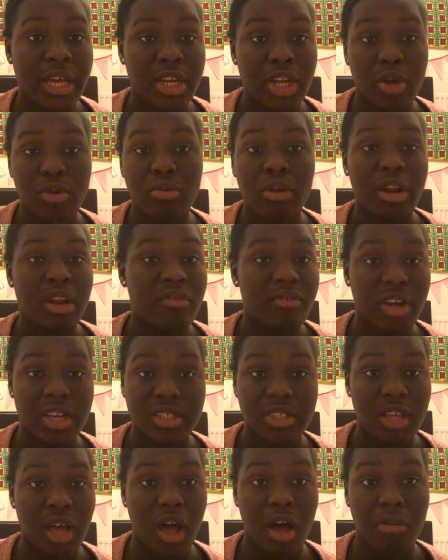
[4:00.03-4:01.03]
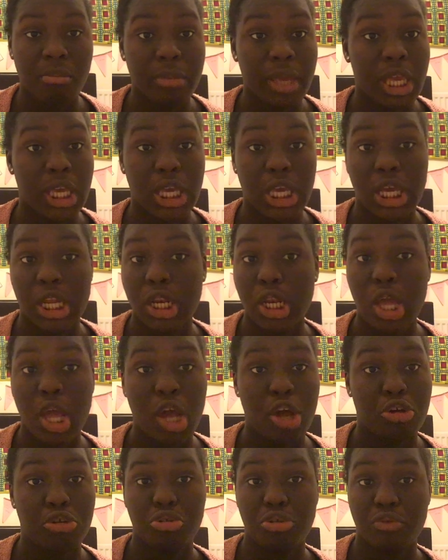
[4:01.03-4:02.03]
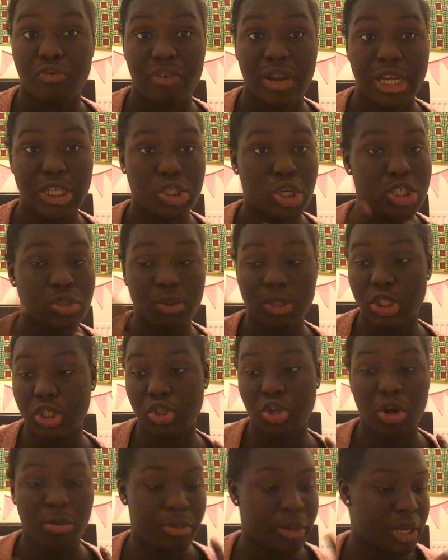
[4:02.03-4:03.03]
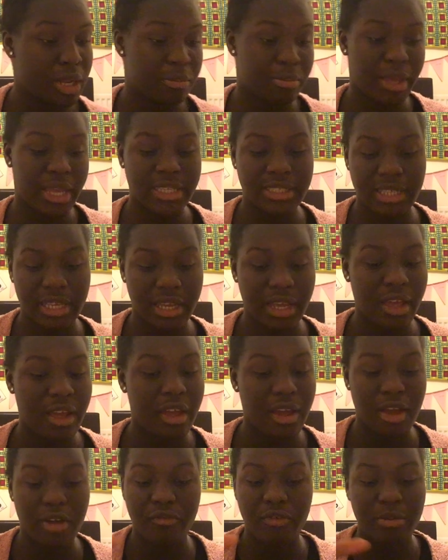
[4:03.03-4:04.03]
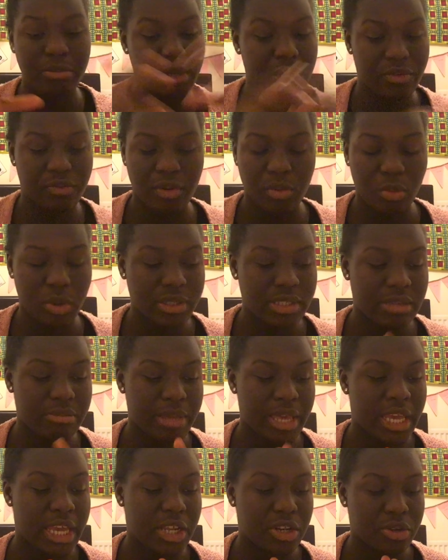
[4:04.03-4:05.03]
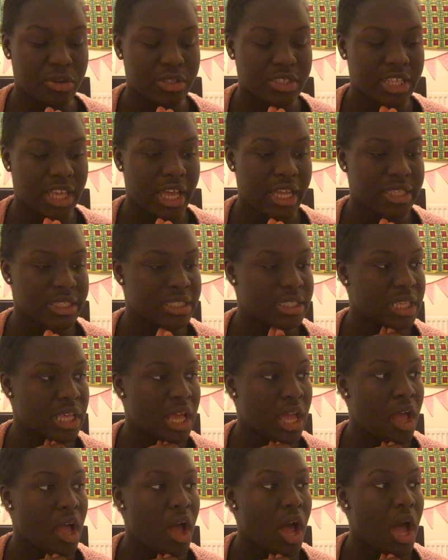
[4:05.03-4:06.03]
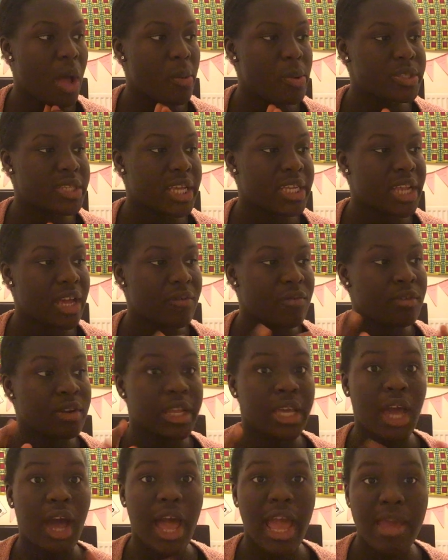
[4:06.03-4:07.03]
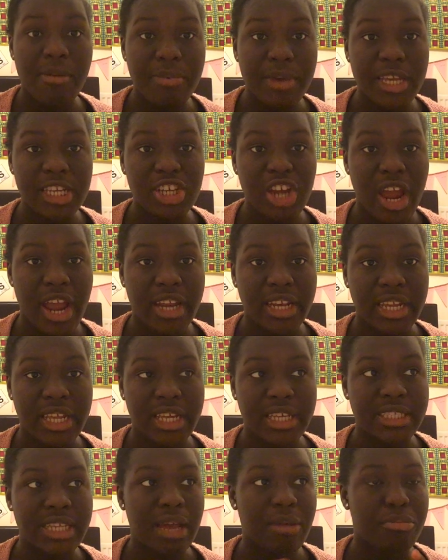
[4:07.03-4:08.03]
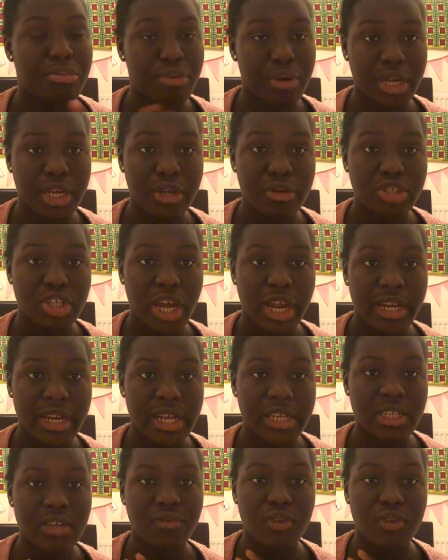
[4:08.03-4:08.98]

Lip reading: I know none of us are making new flashcards. We're just copying and pasting from different ones and making new sets. I would say definitely IB Chinese and pre-U Chinese.